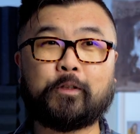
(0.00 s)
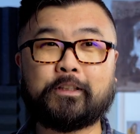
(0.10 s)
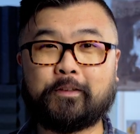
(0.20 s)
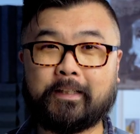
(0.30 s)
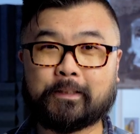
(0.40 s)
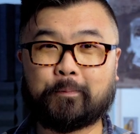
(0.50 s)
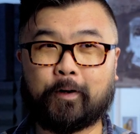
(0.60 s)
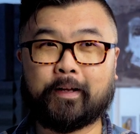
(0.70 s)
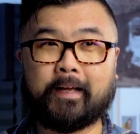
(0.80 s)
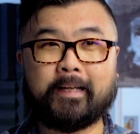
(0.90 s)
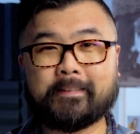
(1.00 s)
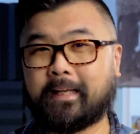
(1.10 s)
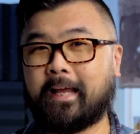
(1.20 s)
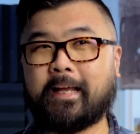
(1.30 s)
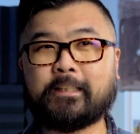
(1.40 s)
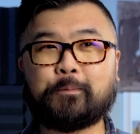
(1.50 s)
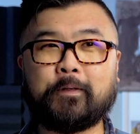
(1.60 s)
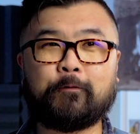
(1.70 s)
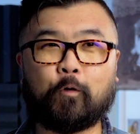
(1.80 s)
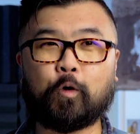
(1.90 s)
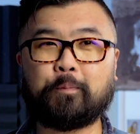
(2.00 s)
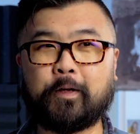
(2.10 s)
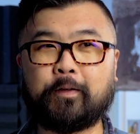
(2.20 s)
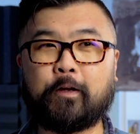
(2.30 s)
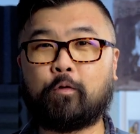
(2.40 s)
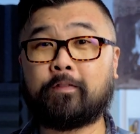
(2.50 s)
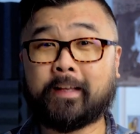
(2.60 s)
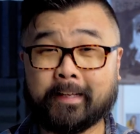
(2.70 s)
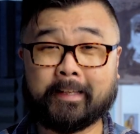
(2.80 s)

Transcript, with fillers: with Crystal Disk Mark, it's age before beauty with the